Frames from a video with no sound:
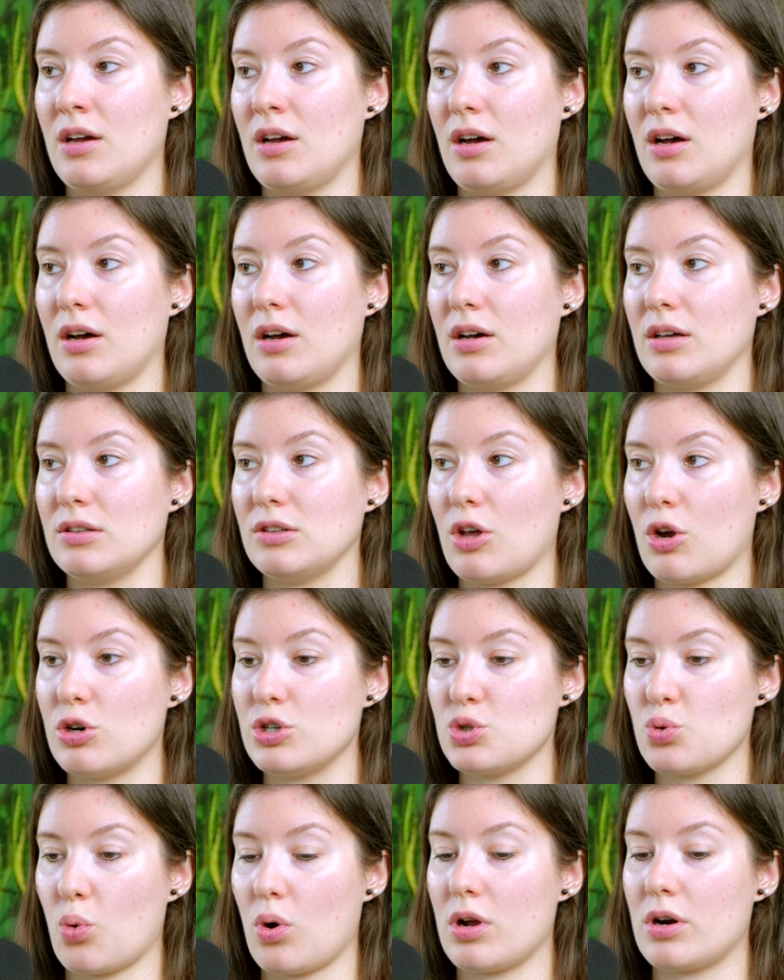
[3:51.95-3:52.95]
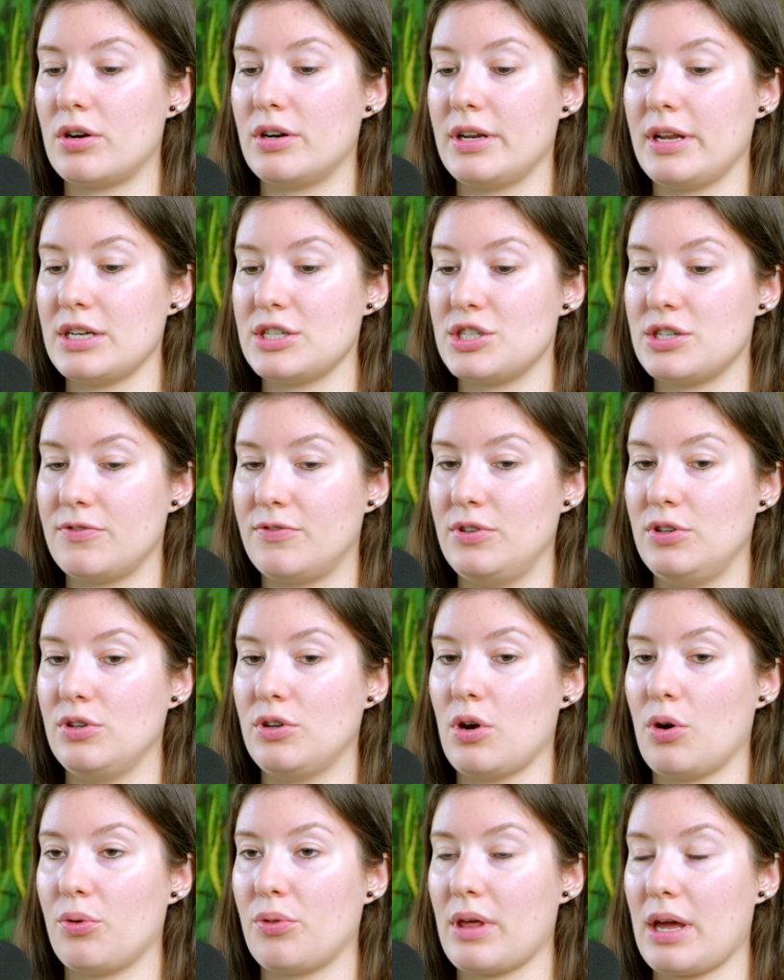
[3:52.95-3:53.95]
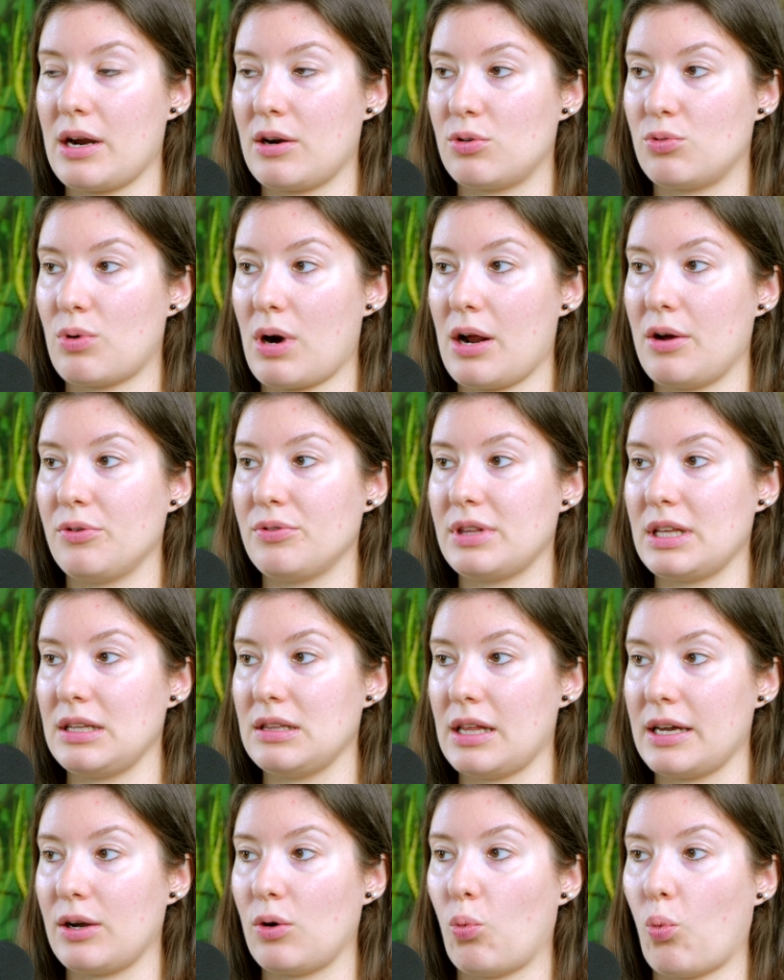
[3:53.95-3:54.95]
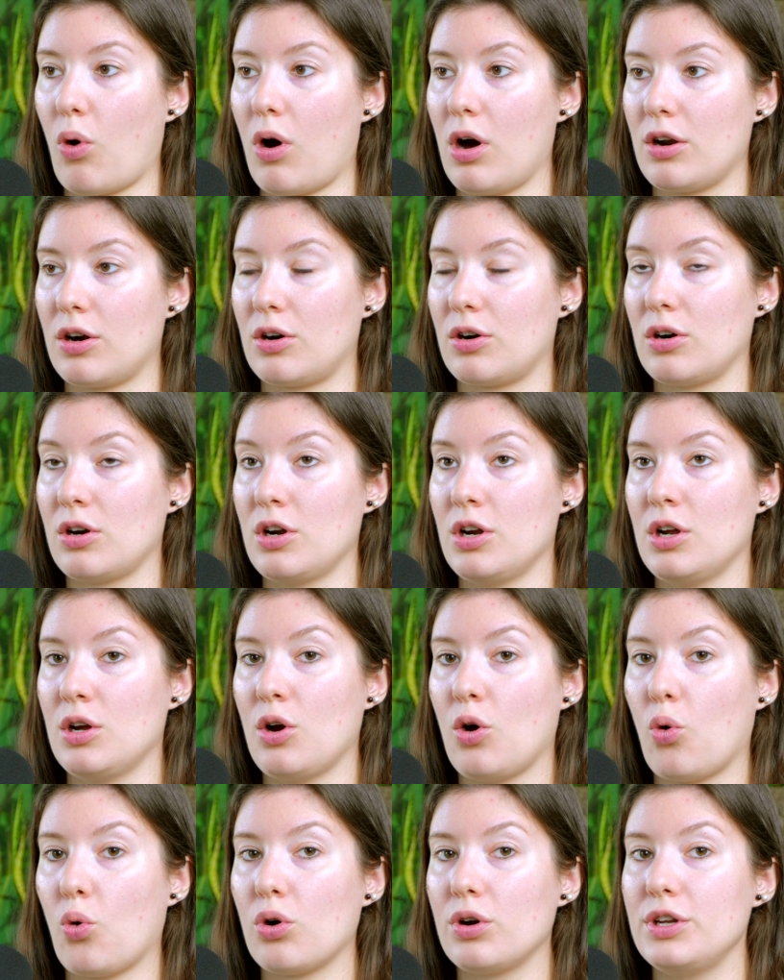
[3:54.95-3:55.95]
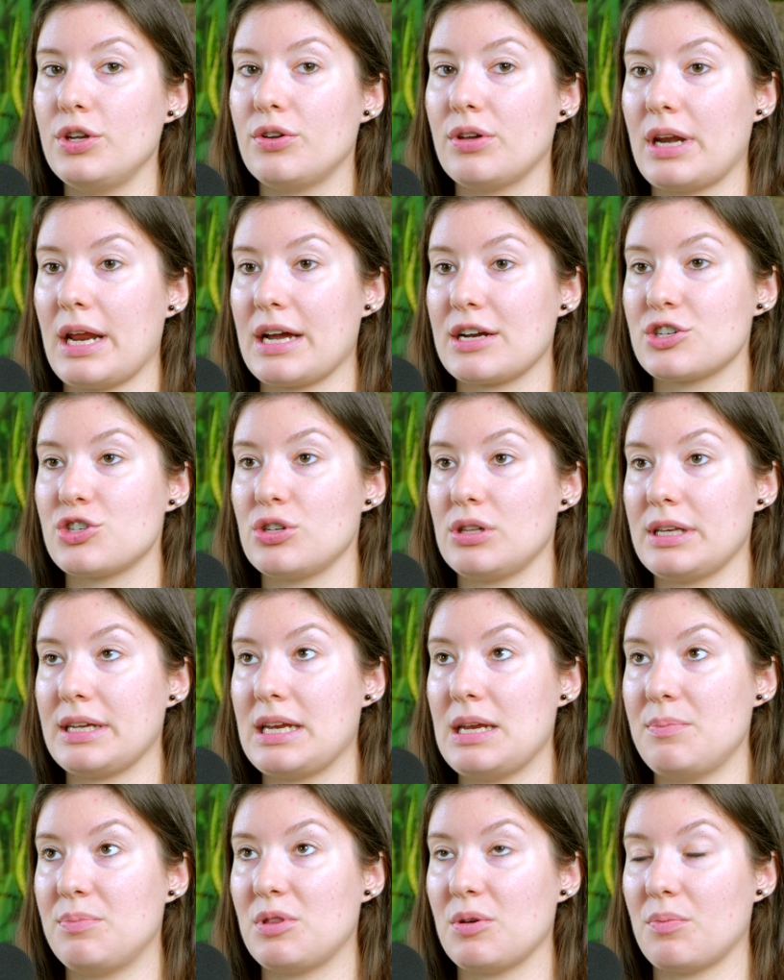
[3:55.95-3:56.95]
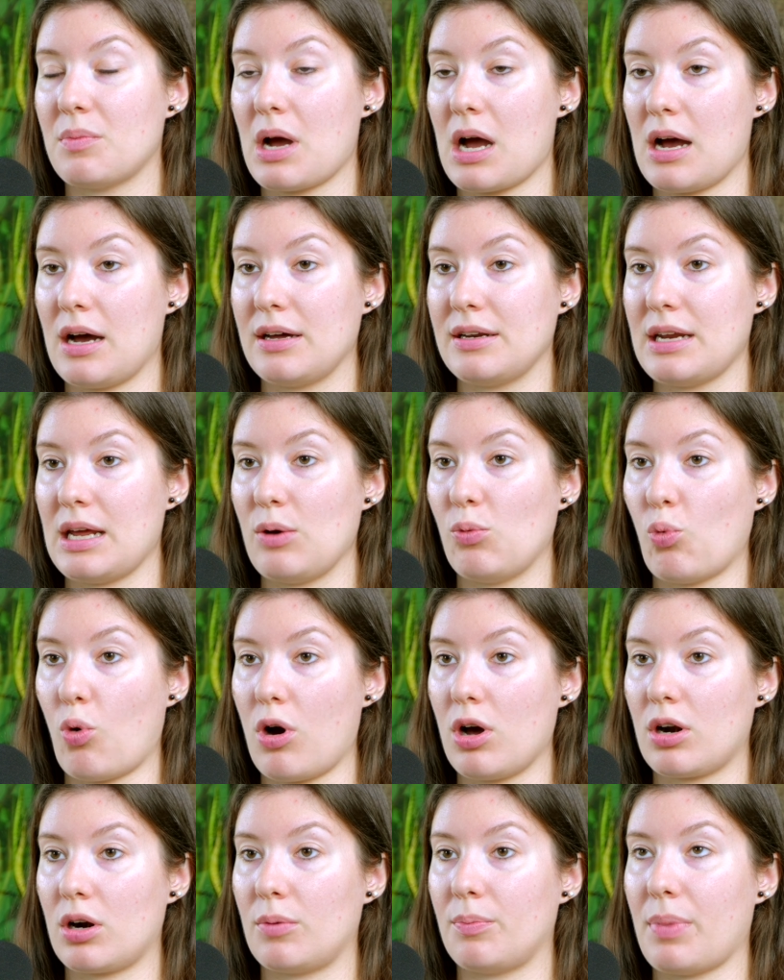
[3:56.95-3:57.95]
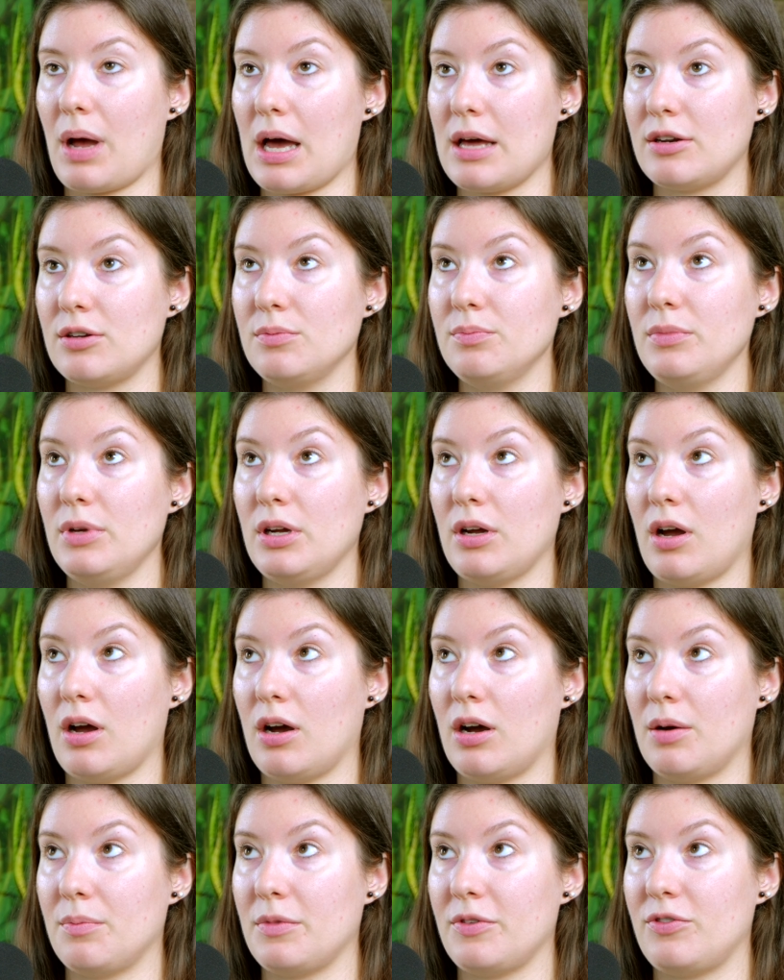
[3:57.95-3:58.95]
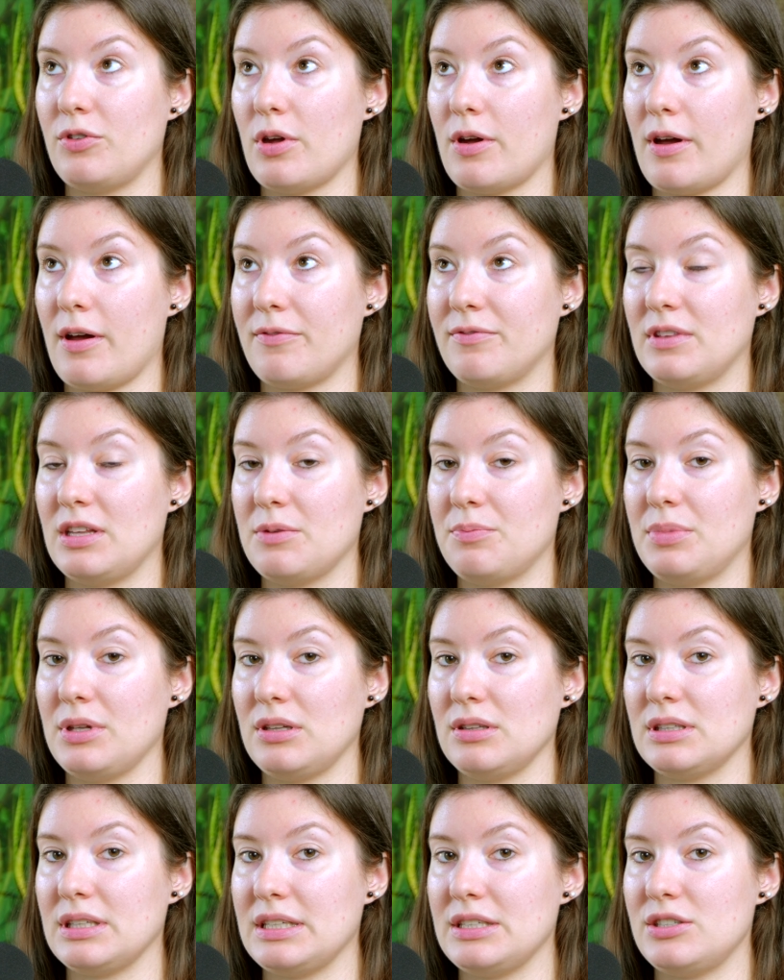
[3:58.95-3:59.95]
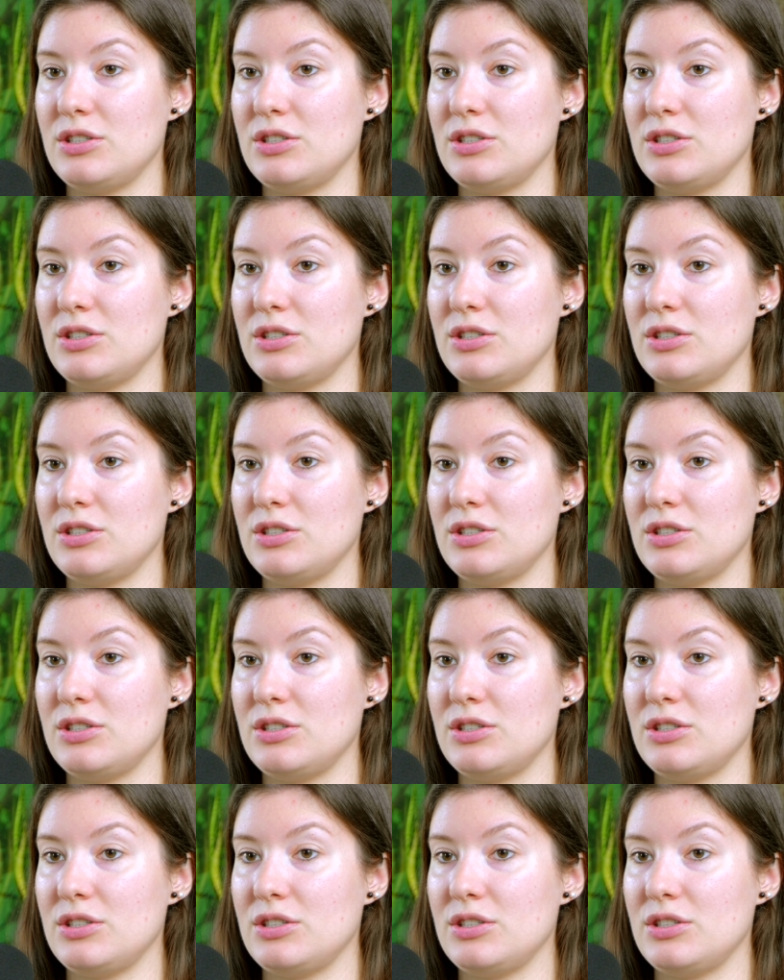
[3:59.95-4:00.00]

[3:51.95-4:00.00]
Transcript: Large water dish if you go that route. They like water. Or you can actually keep them on a water bottom if you have the ability